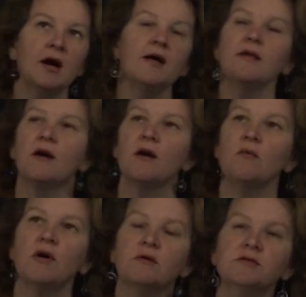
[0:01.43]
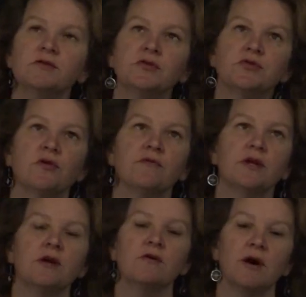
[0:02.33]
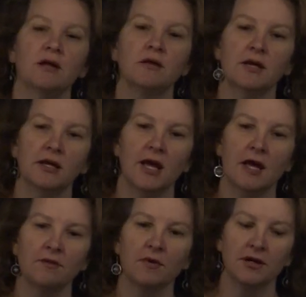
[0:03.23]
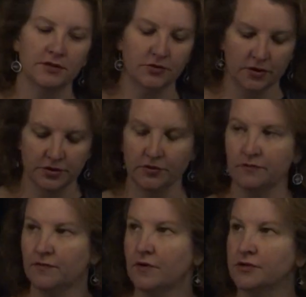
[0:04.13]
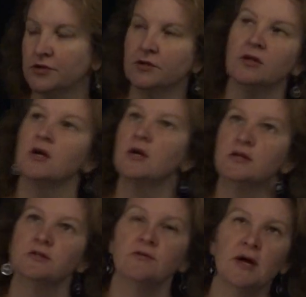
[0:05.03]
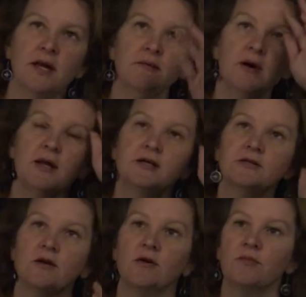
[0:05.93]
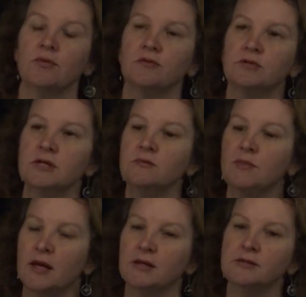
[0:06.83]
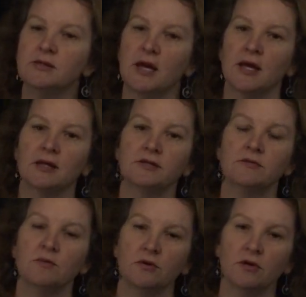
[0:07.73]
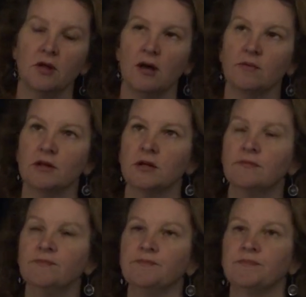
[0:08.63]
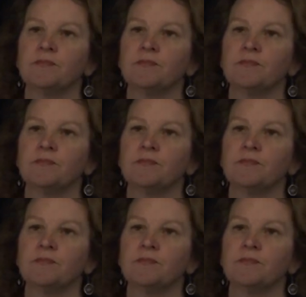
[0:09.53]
Hi there, and welcome to a short video outlining antibody structure and function. So antibodies are protein-based, and it's immunoglobulin.